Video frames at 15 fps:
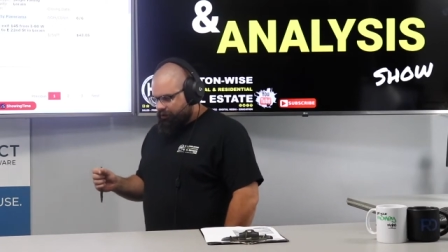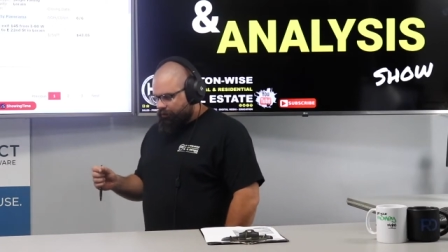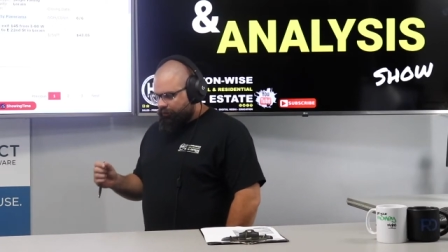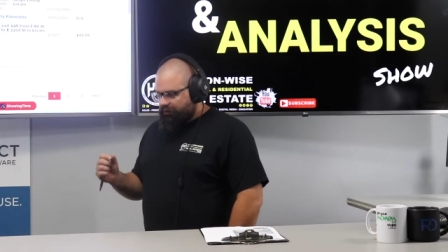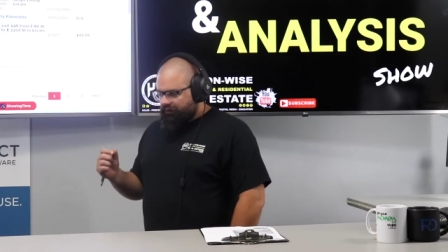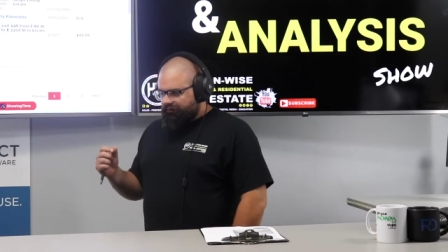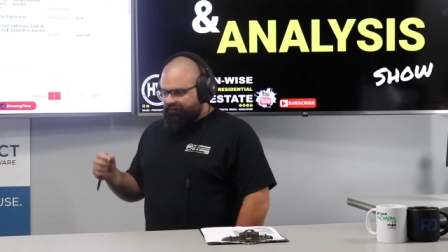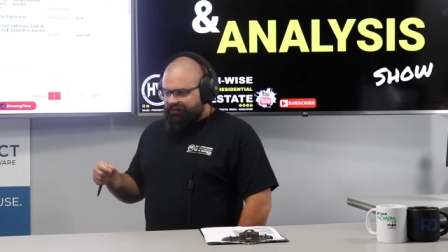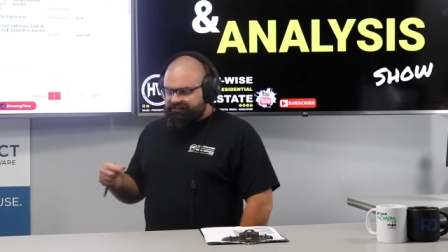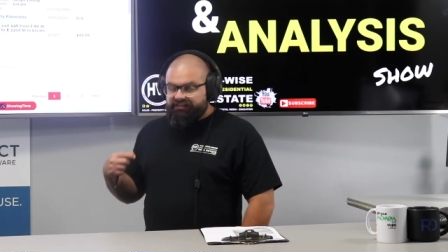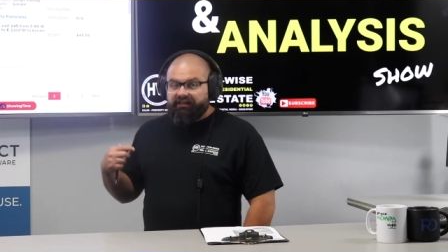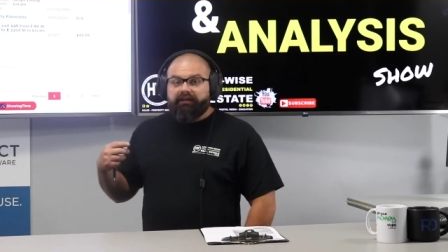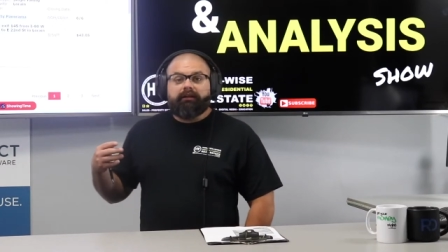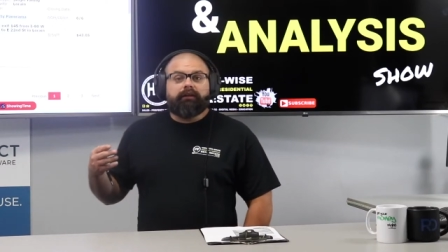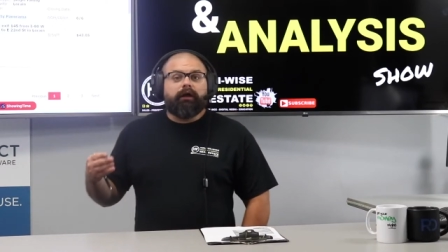When you're
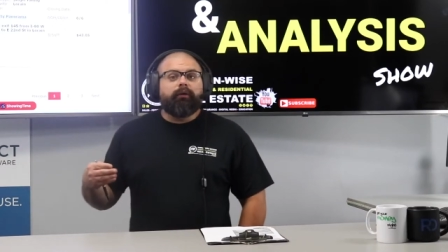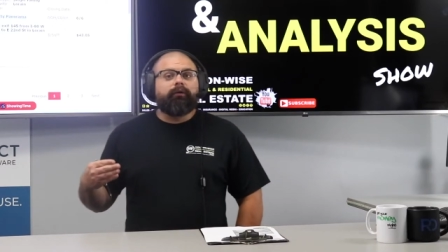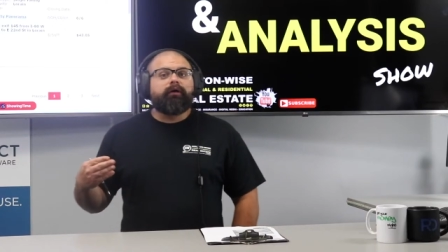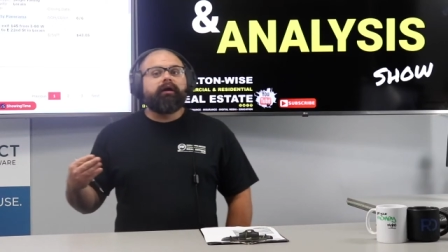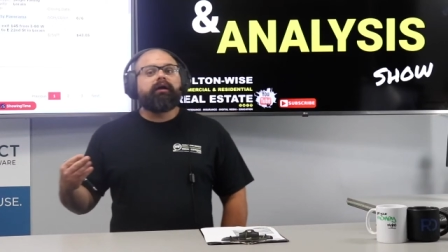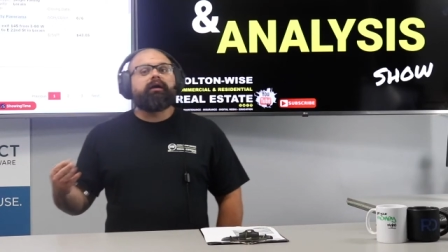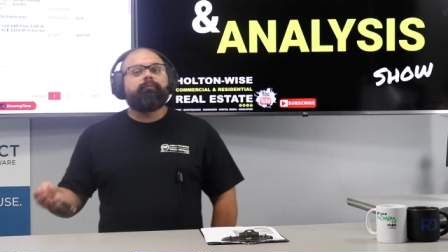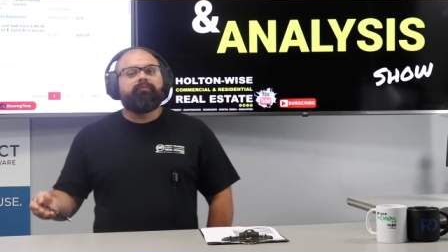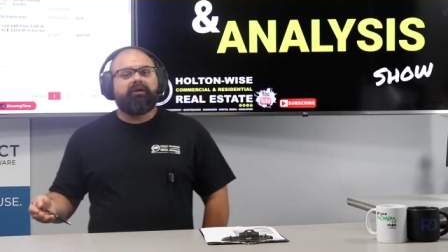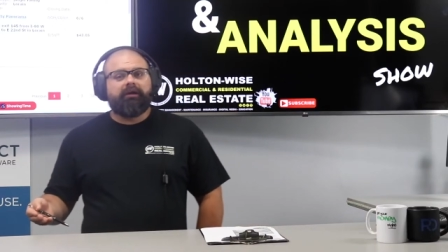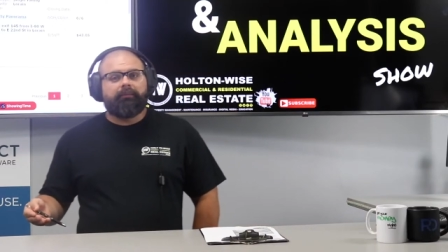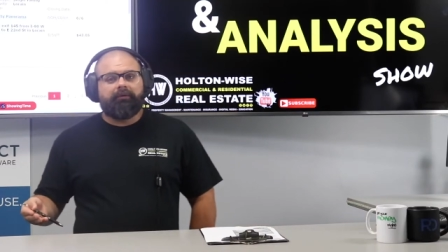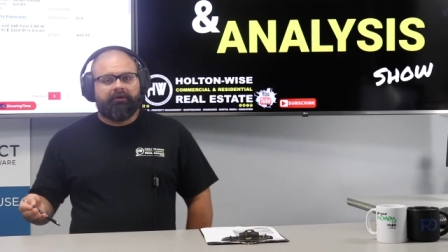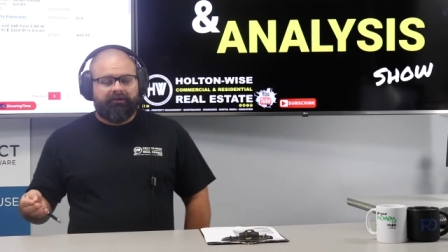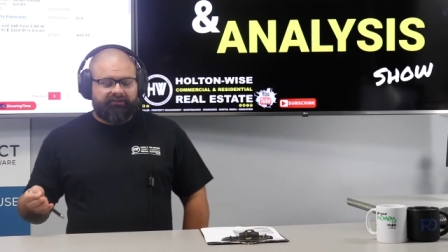investing in lower income
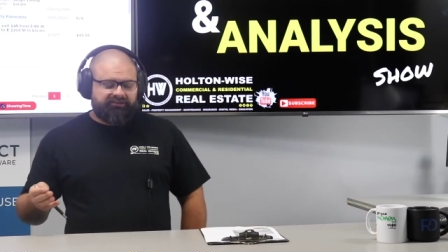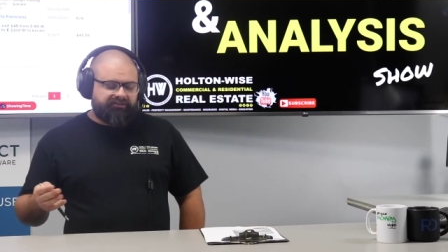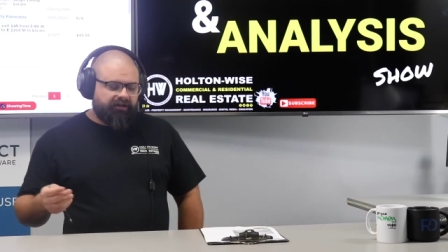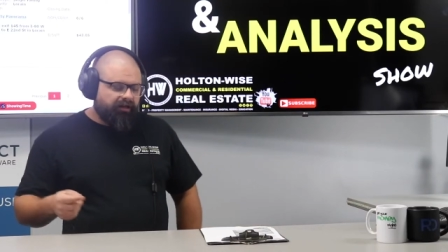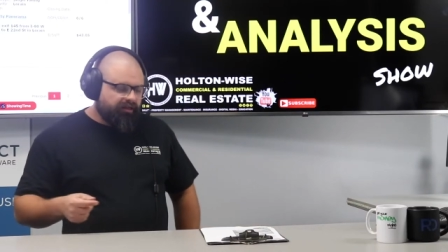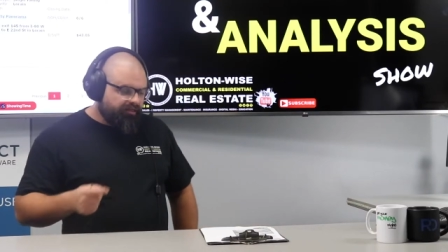neighborhoods,